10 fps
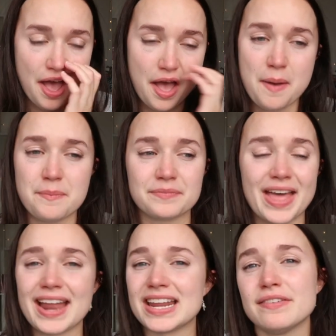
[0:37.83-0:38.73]
And
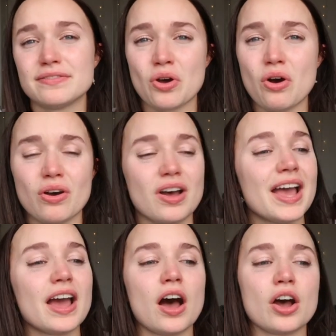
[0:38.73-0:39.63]
if not,
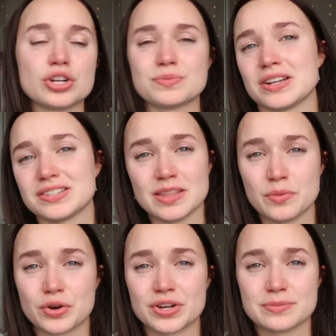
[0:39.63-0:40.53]
100% see them
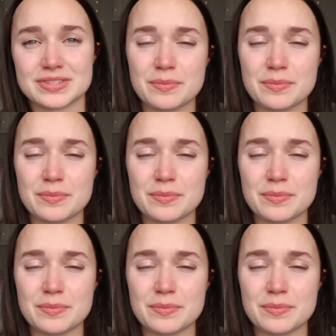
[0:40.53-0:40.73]
at Christmas.